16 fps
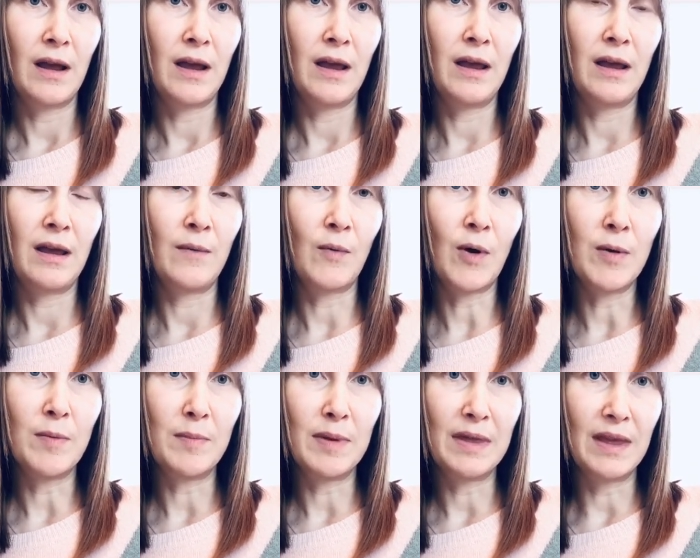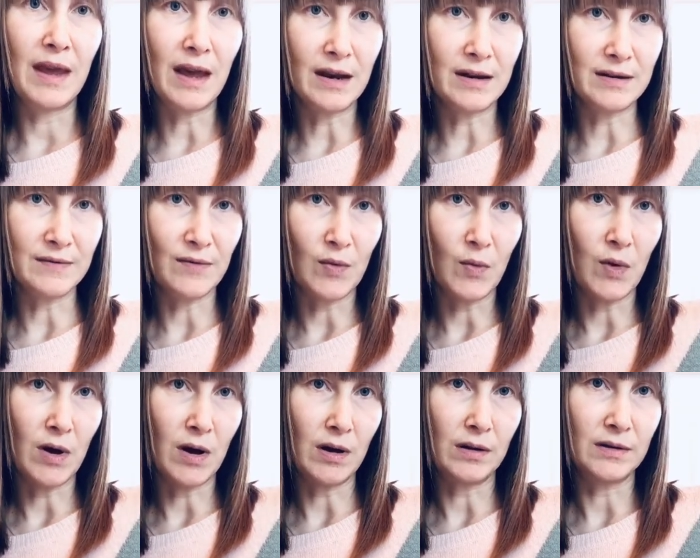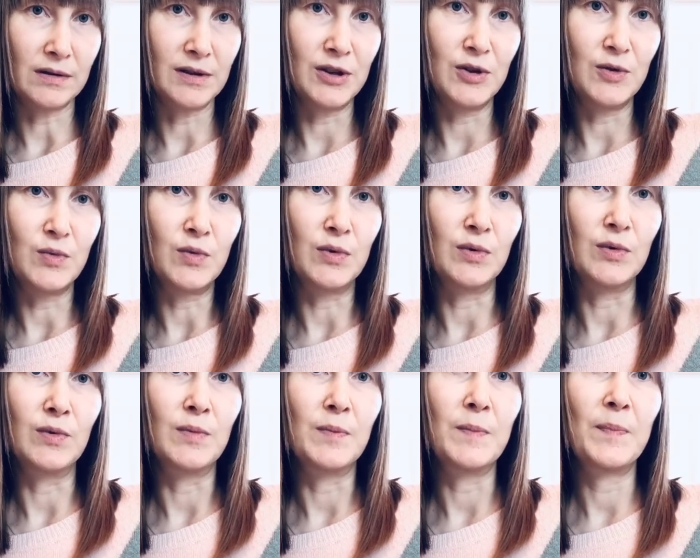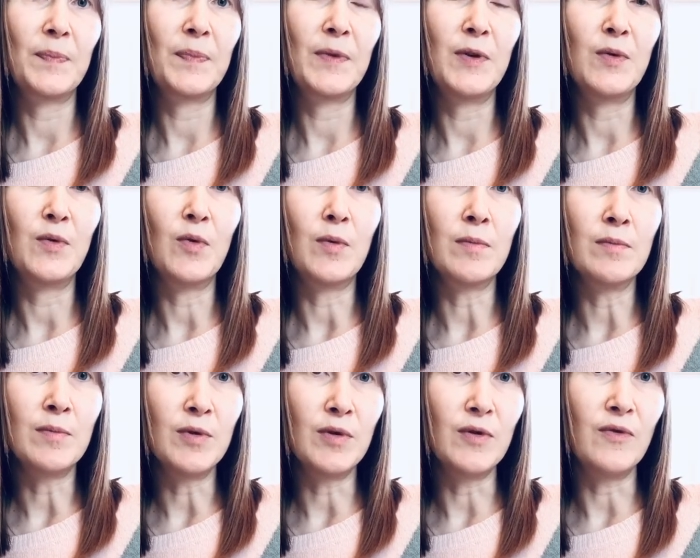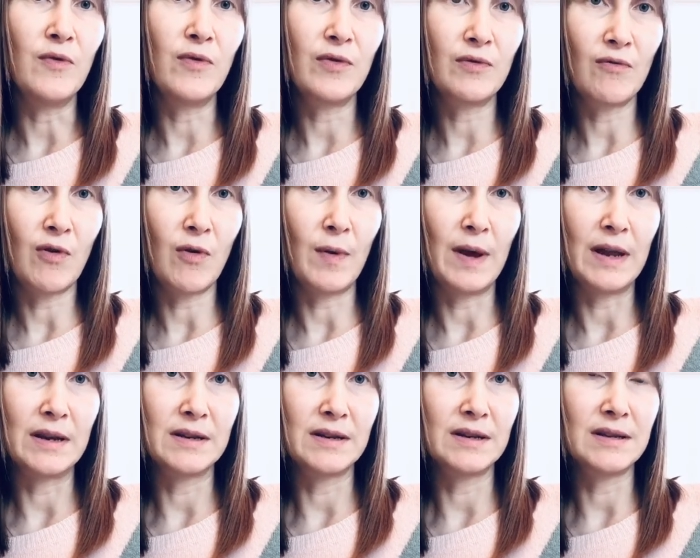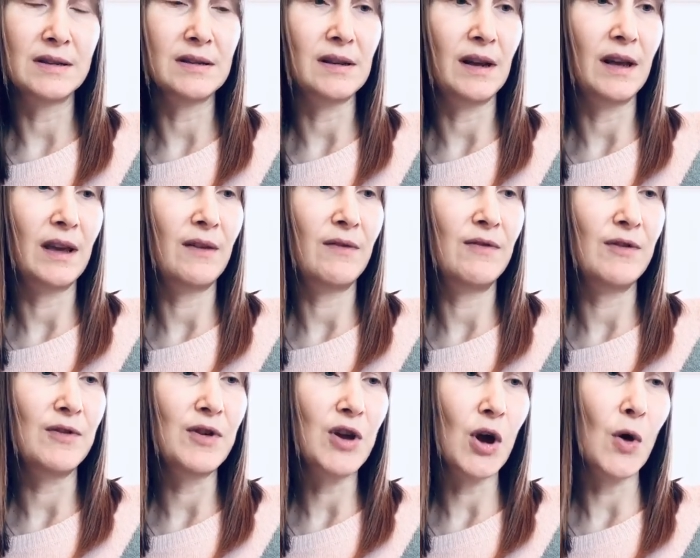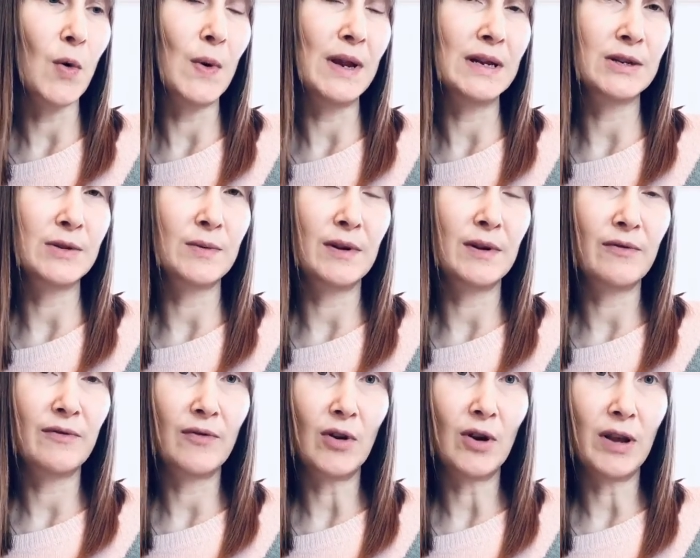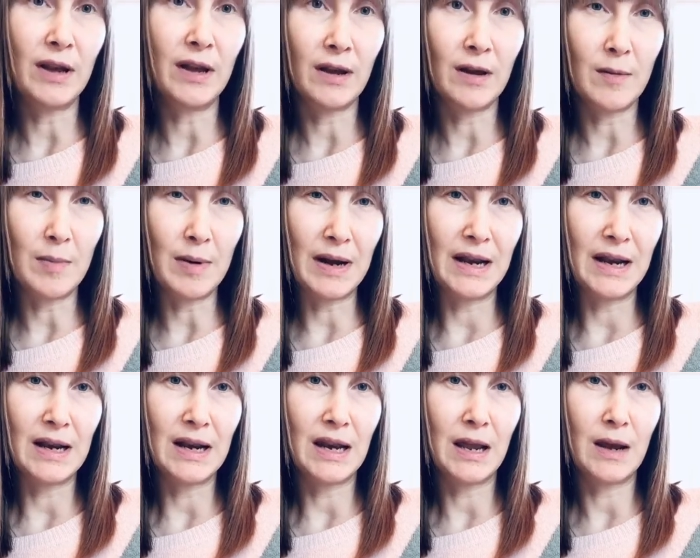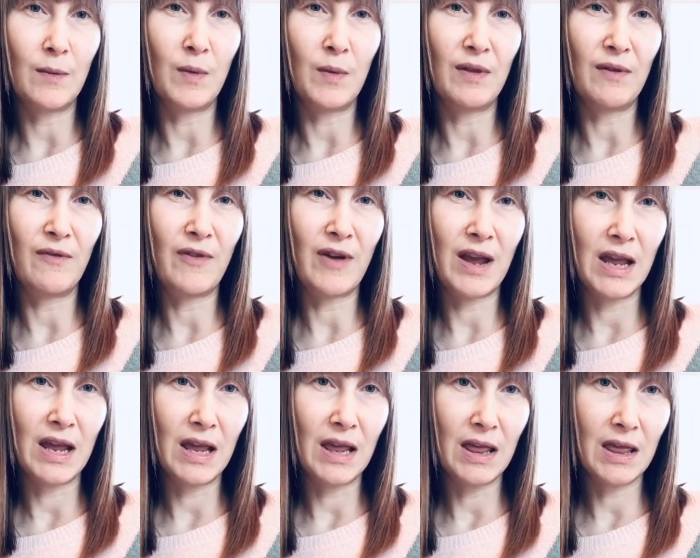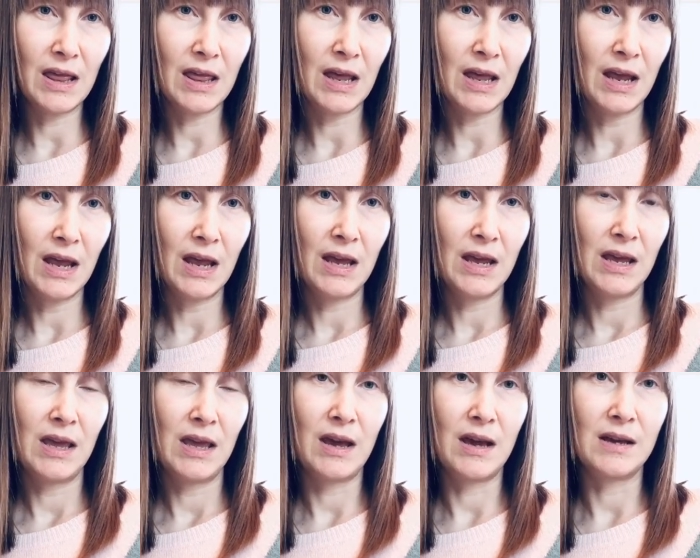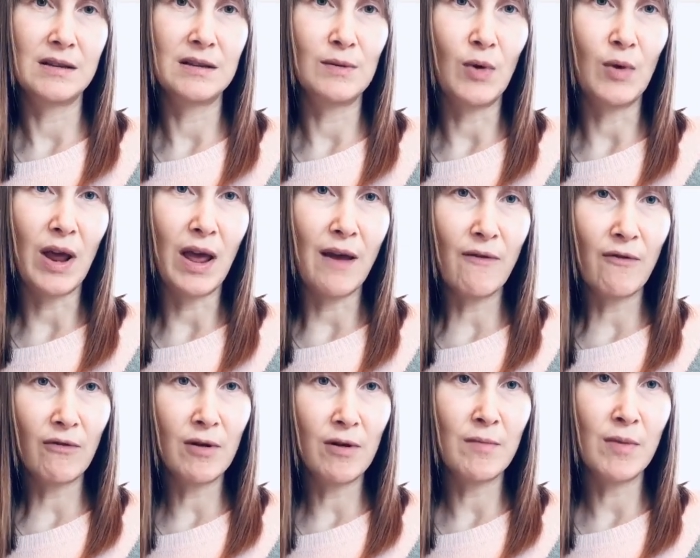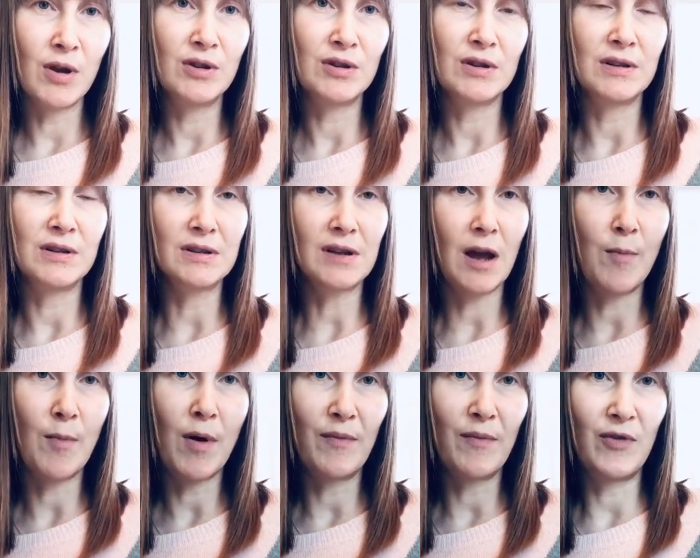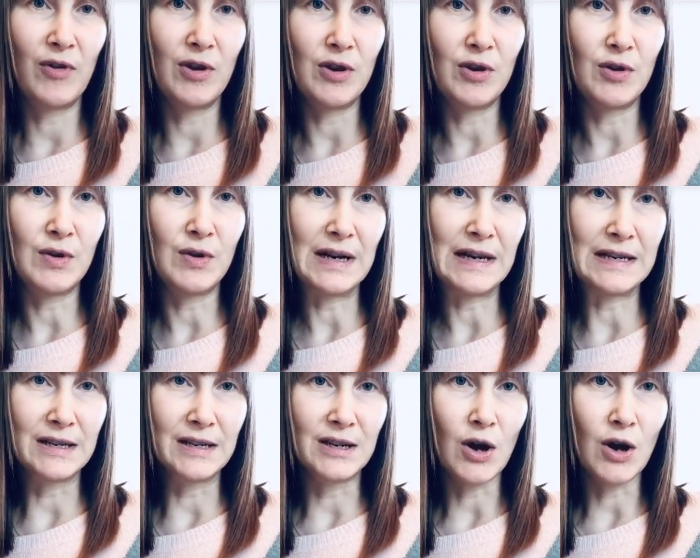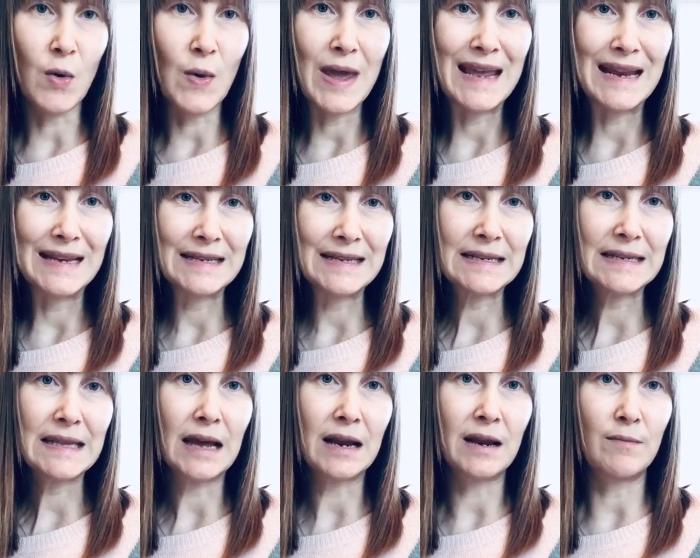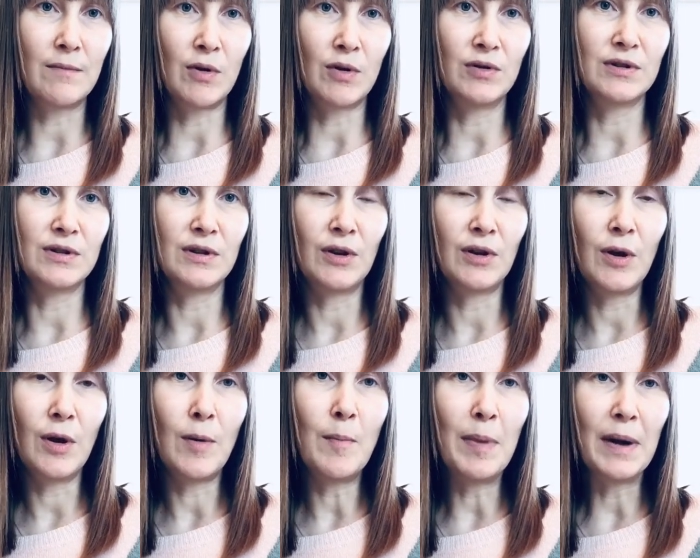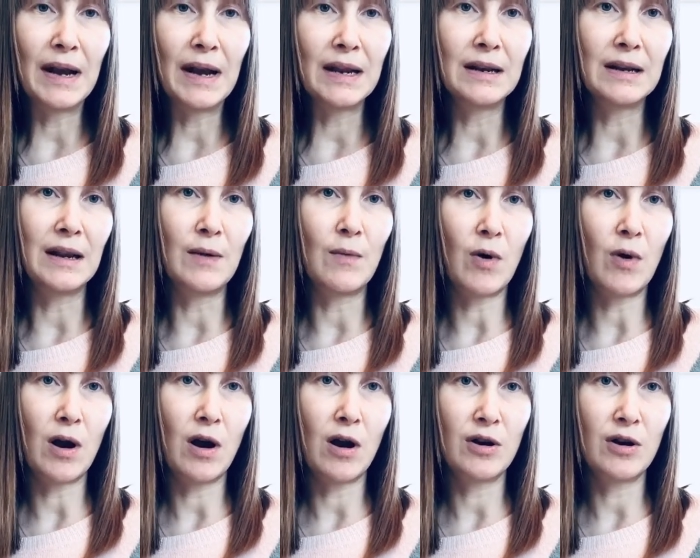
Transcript: it won't be the end of the world. You will you will move through it. It's like if you go into it fully and completely and with faith. Yeah, so whatever emotion has come up for you, you need to go into that emotion completely 100%